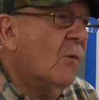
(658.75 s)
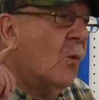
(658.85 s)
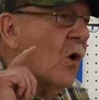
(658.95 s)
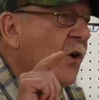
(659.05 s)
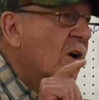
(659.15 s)

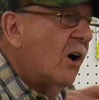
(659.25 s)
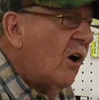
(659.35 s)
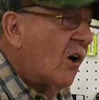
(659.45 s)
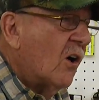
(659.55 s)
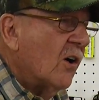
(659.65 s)
work
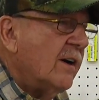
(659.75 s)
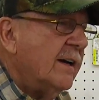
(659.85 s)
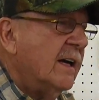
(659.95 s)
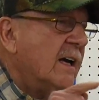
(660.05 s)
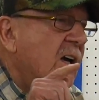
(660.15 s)

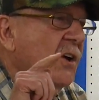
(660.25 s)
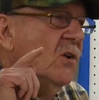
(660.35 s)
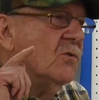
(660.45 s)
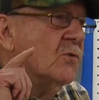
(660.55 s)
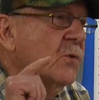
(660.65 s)
hard,
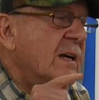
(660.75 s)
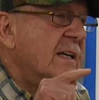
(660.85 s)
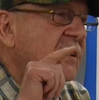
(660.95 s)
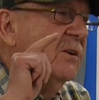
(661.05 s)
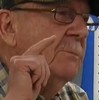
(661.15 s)

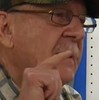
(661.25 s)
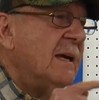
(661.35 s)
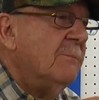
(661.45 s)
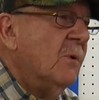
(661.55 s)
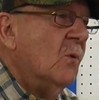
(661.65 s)
treat the
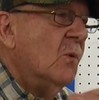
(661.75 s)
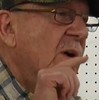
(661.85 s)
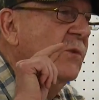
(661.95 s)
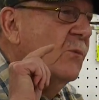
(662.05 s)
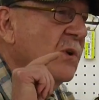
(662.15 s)
people
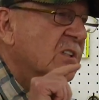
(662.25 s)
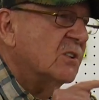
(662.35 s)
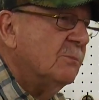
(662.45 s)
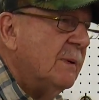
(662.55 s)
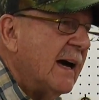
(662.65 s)
with
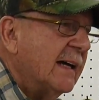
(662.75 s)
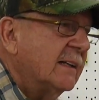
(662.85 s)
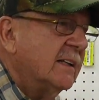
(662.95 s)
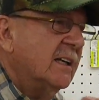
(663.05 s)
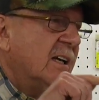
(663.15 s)

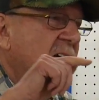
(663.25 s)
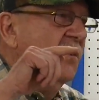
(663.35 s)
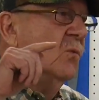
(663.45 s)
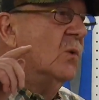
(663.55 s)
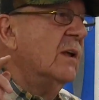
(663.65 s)
respect,
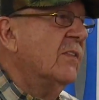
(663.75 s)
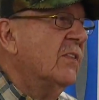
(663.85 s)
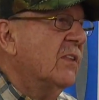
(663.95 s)
with